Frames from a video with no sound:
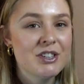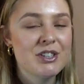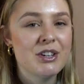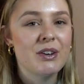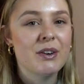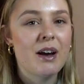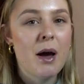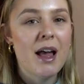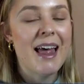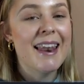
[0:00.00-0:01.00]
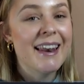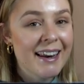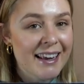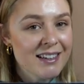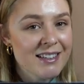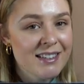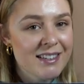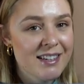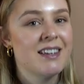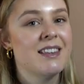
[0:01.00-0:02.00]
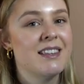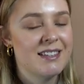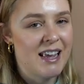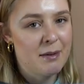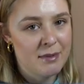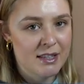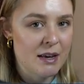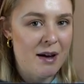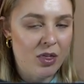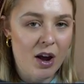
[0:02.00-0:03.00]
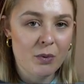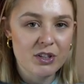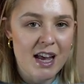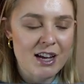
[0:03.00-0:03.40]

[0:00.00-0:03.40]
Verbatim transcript: to at least the same as the amount that I want to